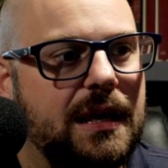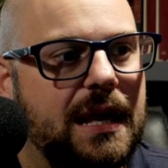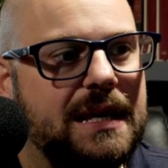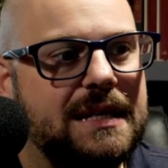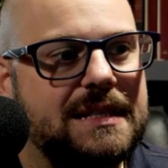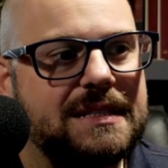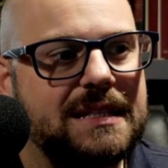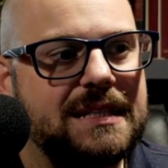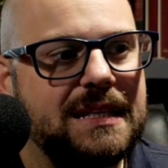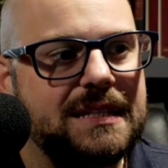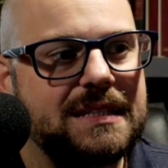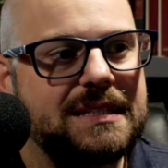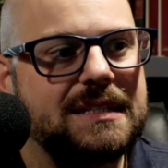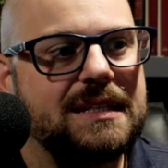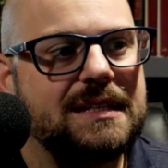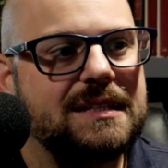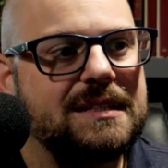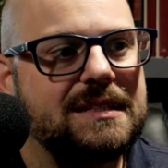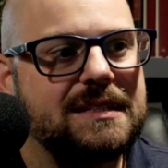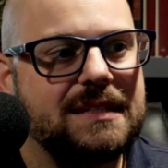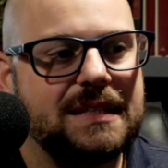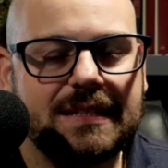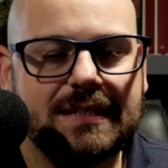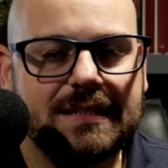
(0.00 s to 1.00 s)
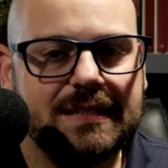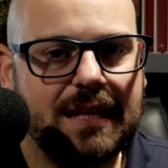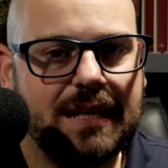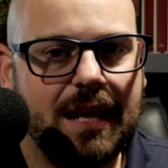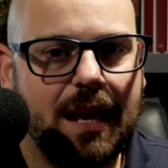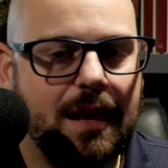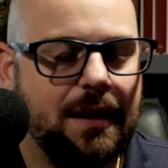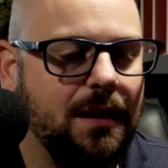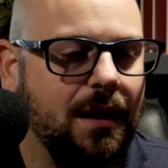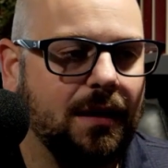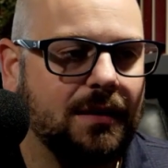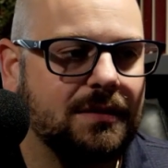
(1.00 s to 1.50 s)
"Existence is
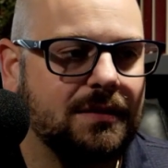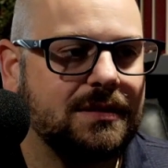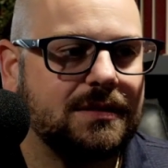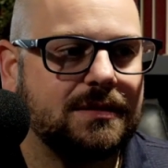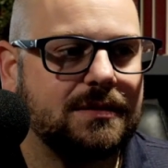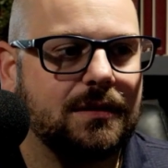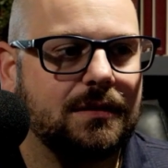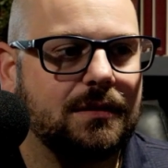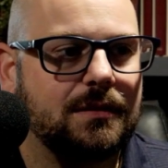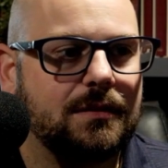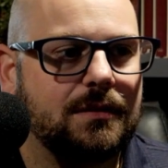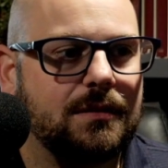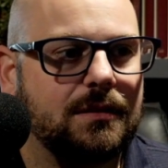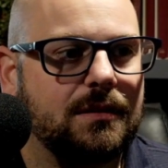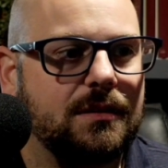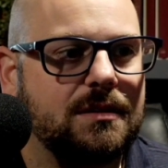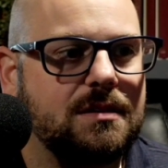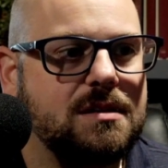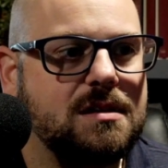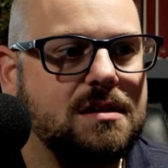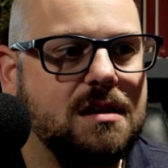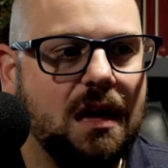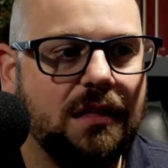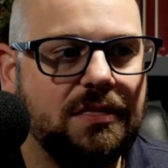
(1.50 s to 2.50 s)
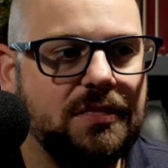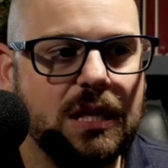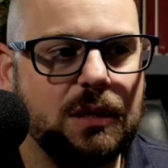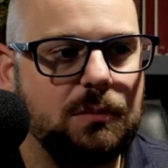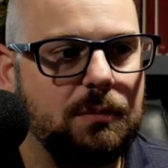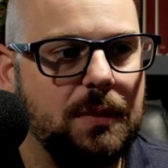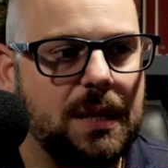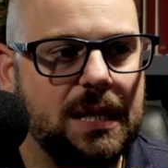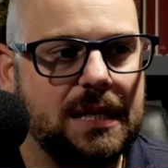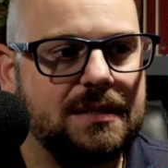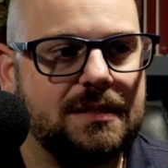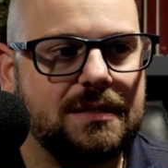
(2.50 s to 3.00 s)
chaos.
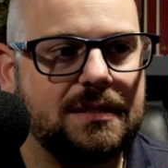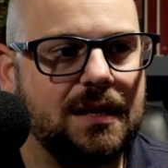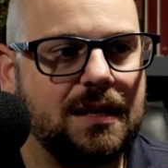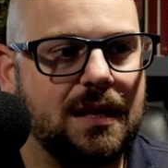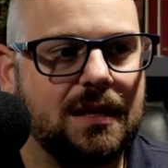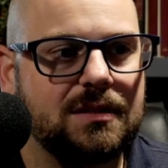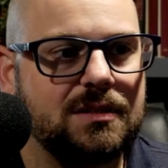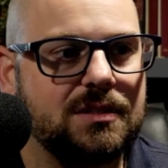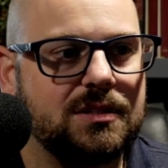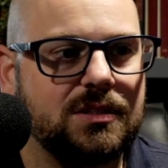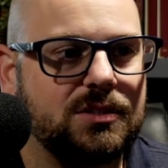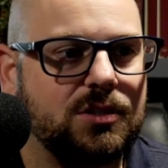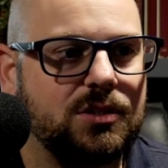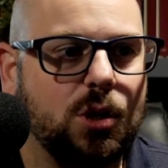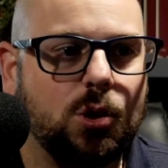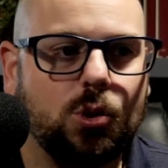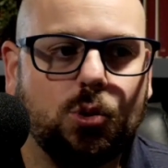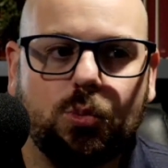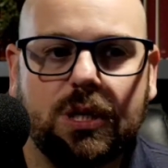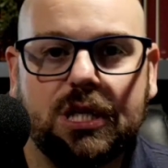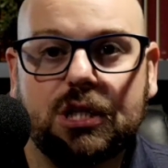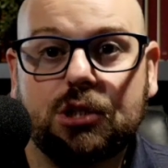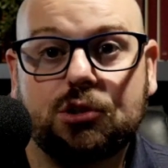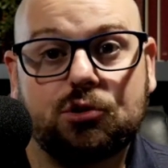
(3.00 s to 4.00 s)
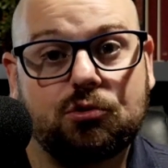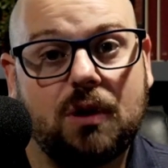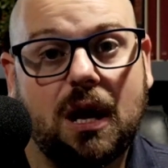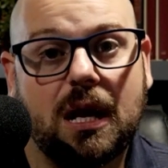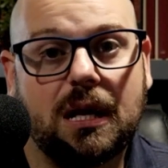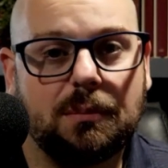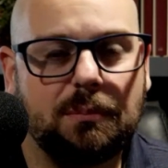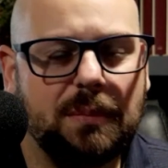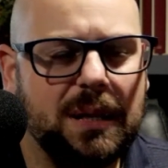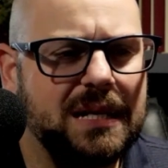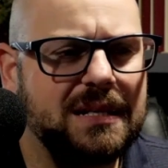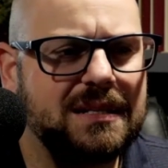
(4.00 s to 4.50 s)
Nothing makes sense, so we
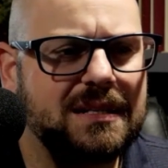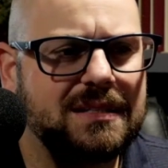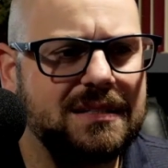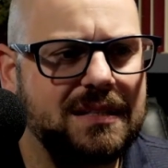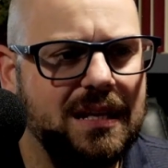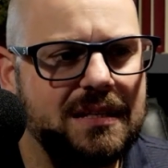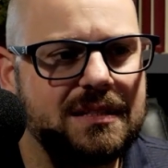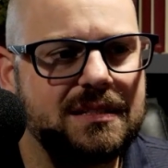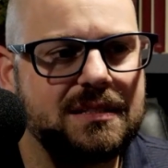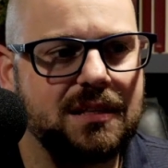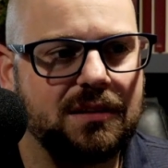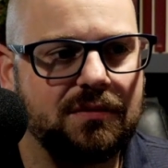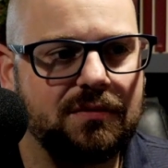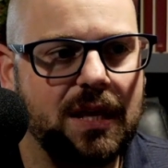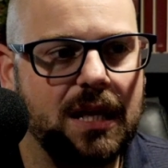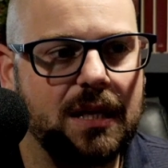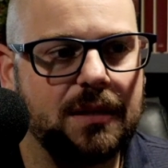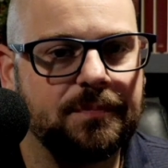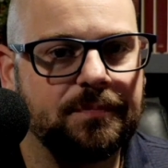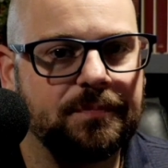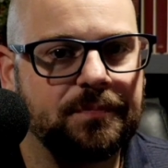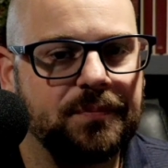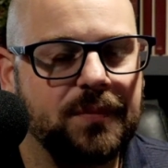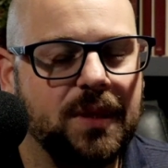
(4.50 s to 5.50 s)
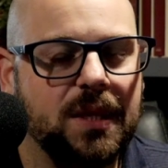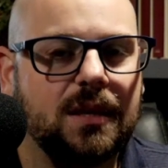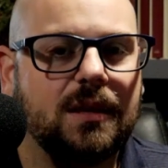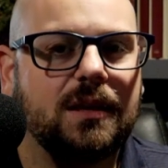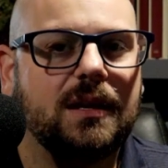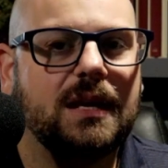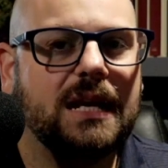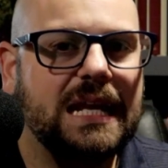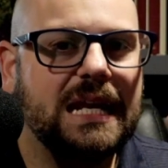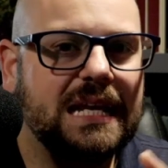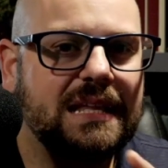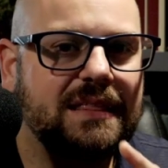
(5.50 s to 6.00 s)
try to make sense of it."
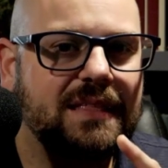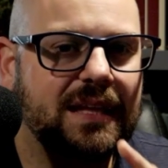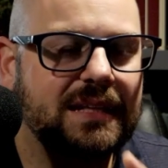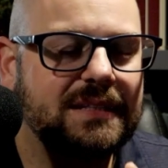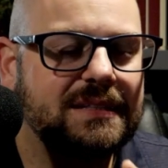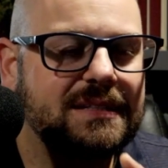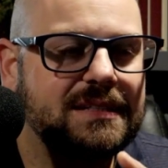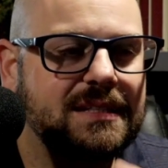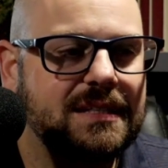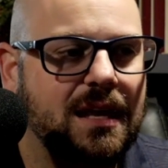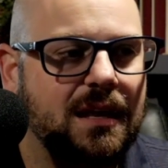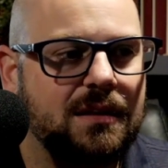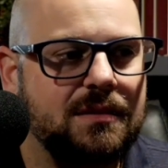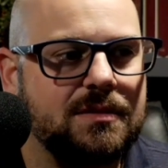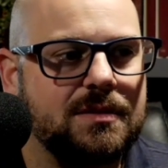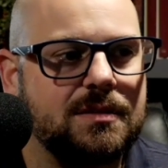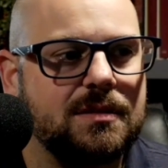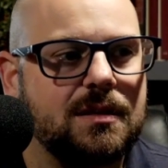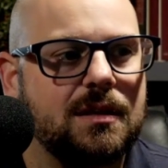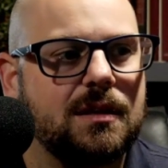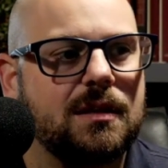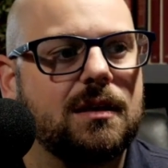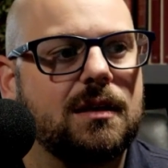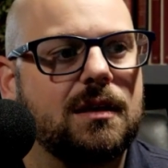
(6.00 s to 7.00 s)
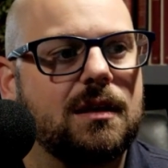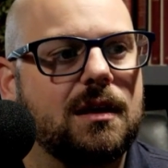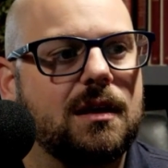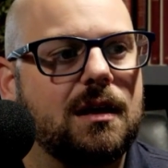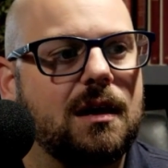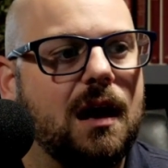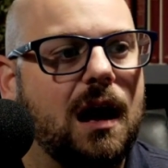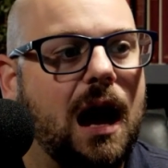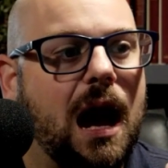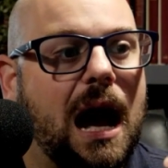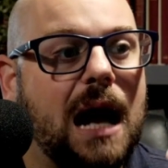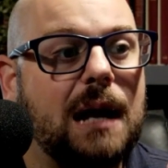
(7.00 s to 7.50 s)
He then says,
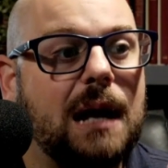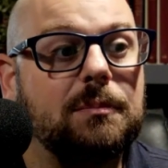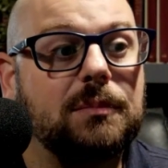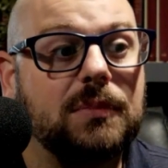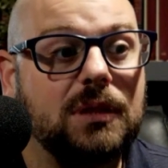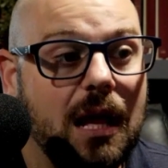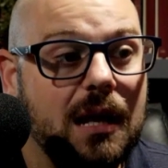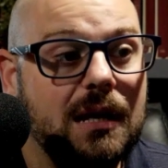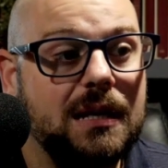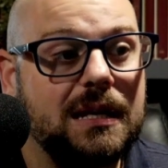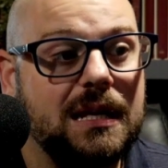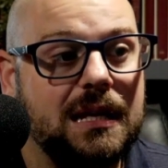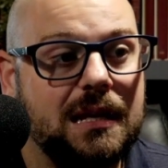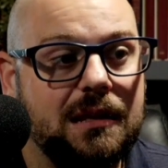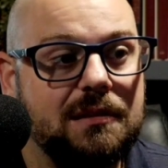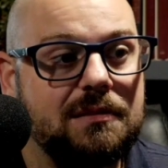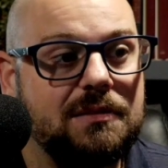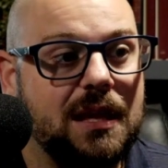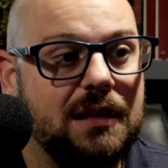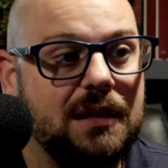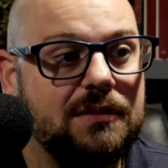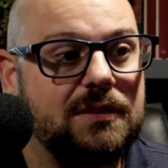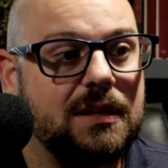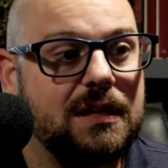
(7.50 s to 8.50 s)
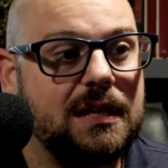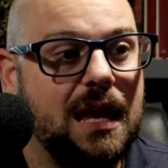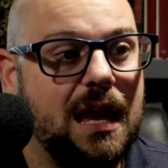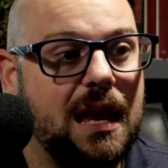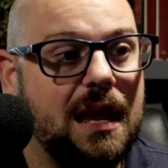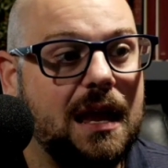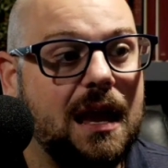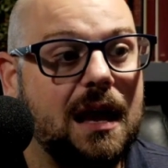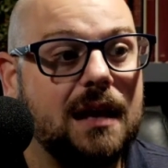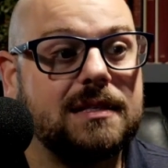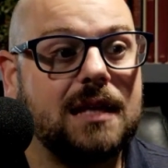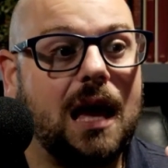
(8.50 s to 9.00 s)
"I'm lucky that the
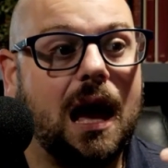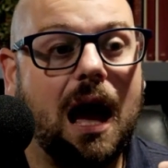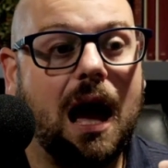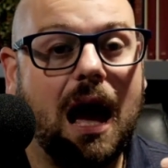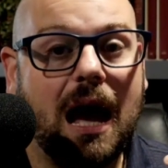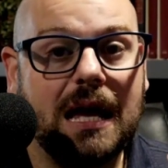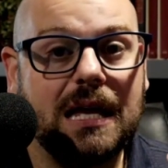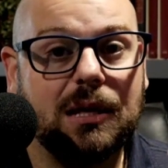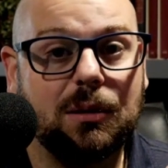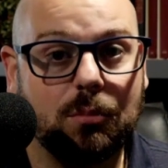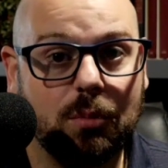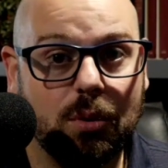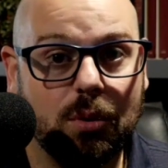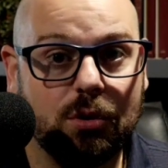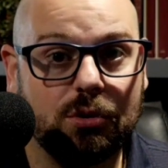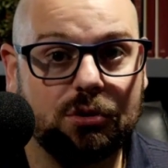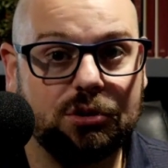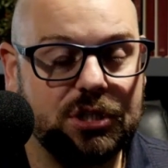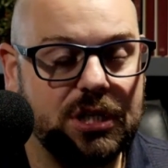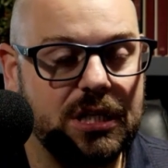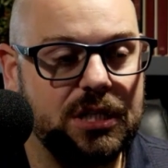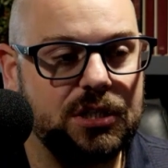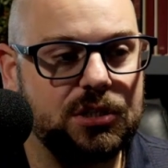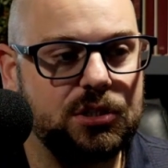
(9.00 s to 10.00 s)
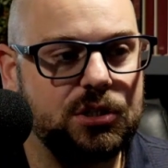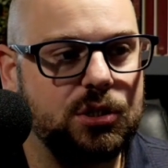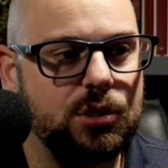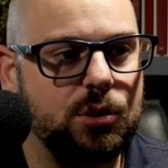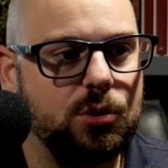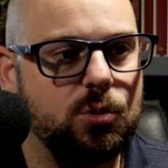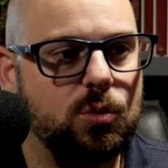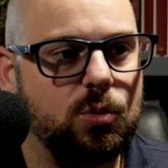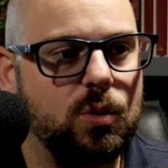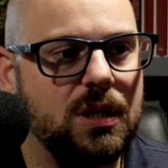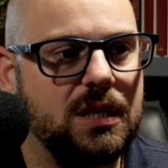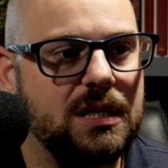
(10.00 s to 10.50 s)
chaos I emerged
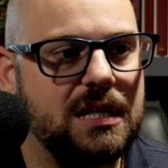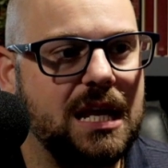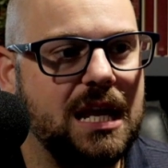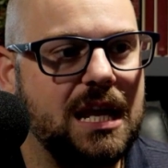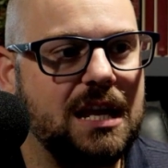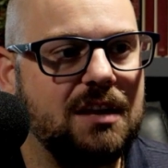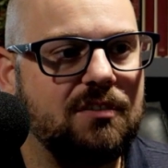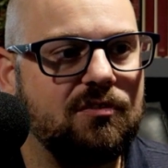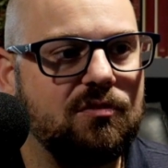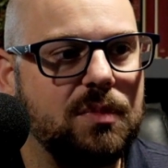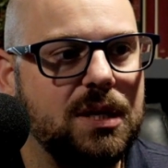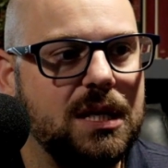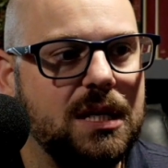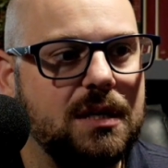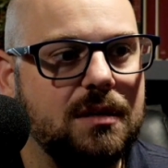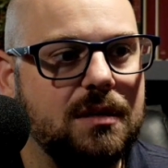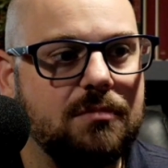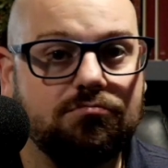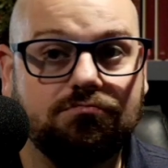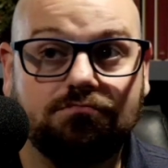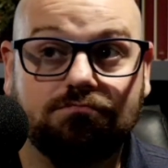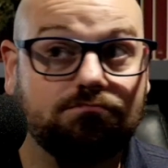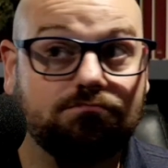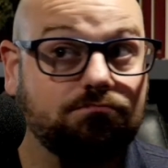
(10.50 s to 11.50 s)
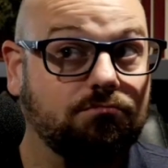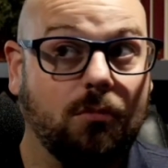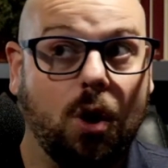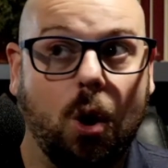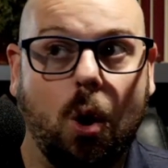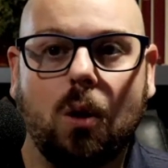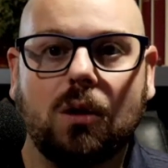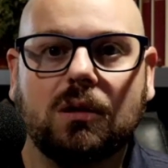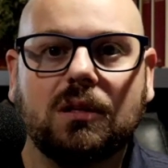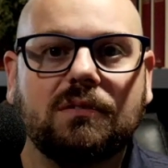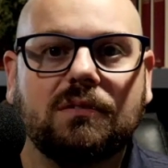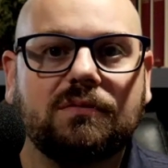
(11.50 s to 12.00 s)
into gave me
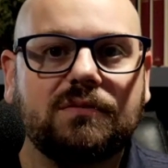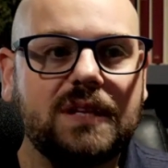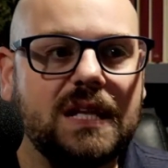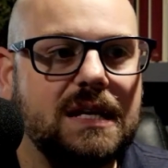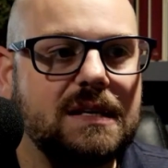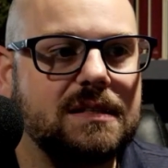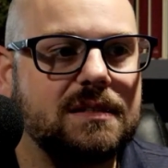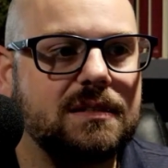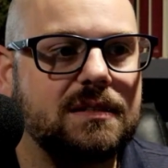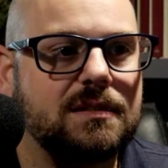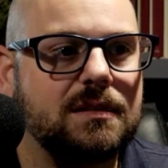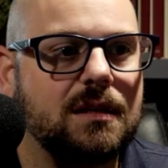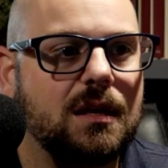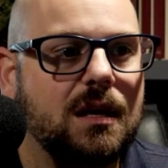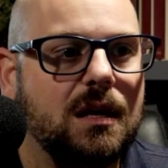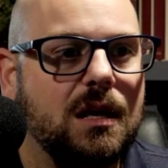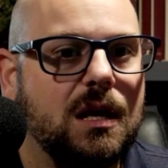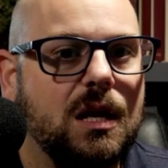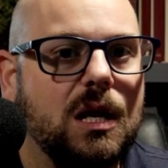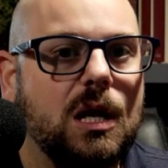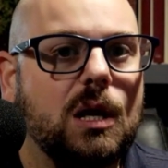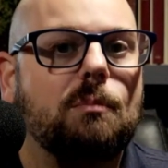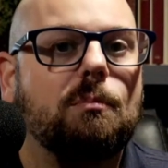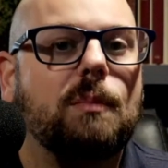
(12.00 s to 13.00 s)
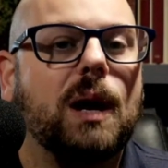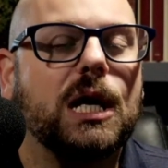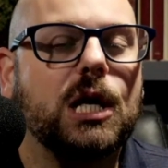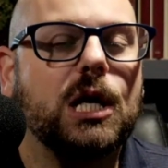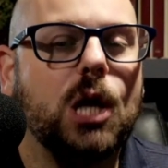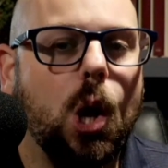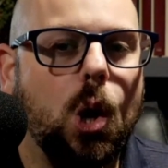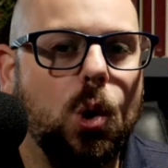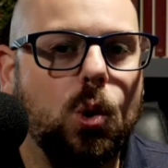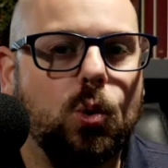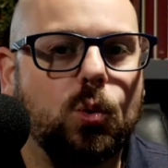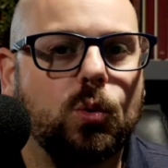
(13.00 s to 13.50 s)
all of this,
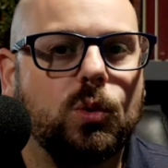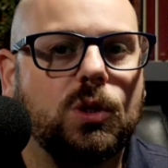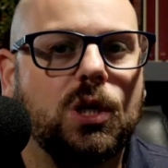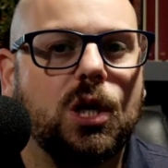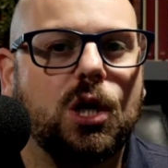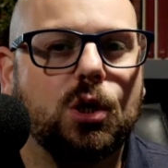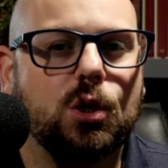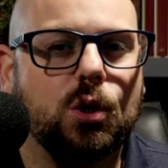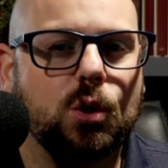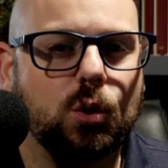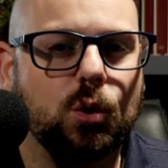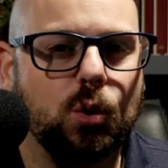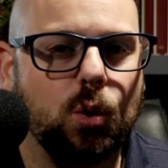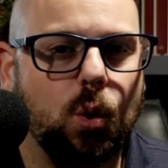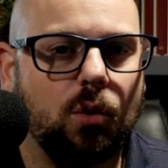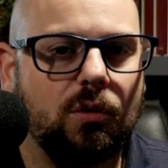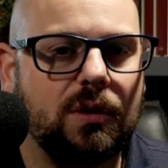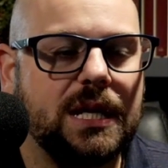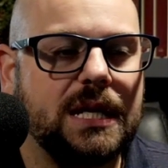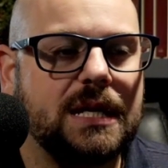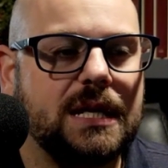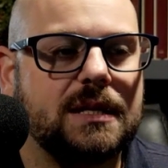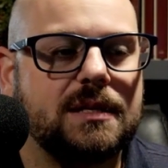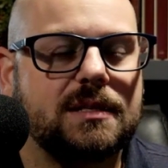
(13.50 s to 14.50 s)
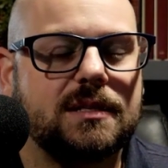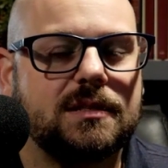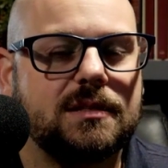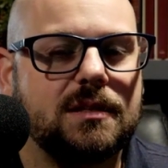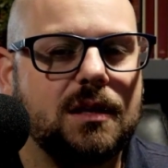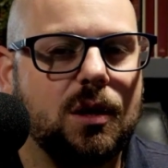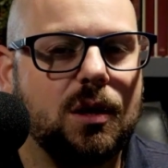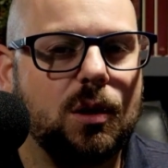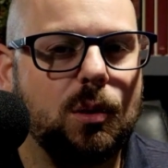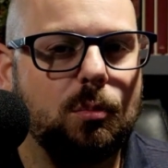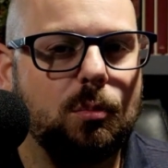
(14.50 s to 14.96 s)
my own glorious